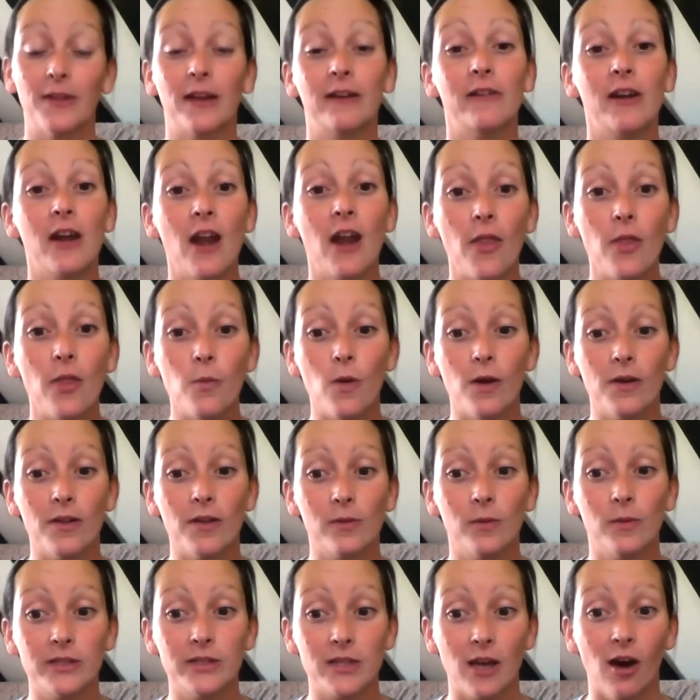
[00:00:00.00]
They're another one of
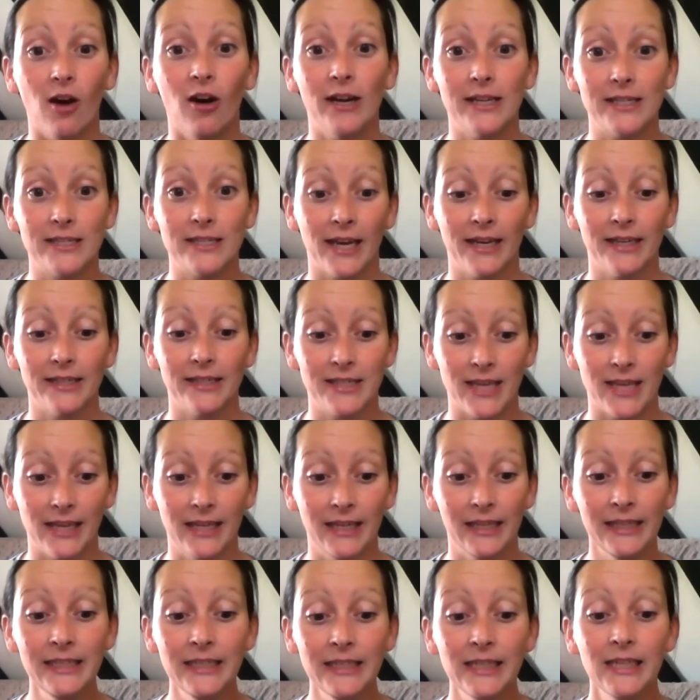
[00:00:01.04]
the ones that I take
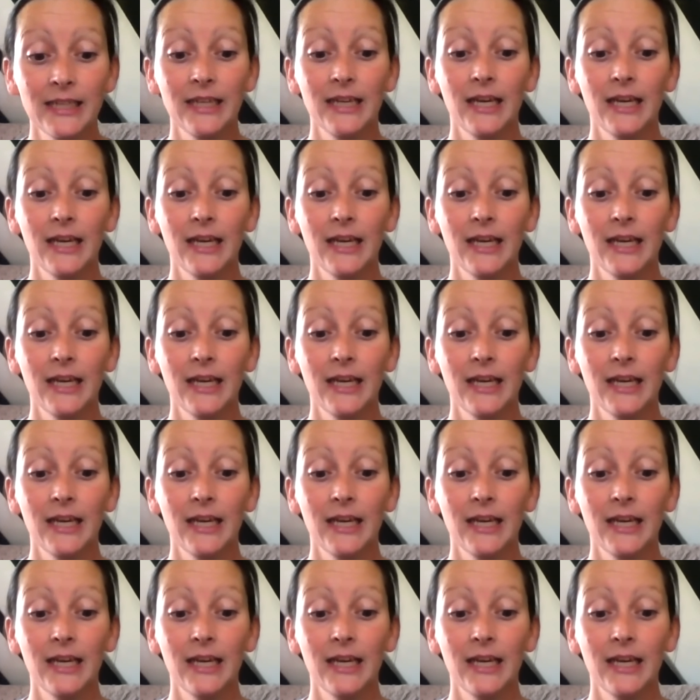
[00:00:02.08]
daily.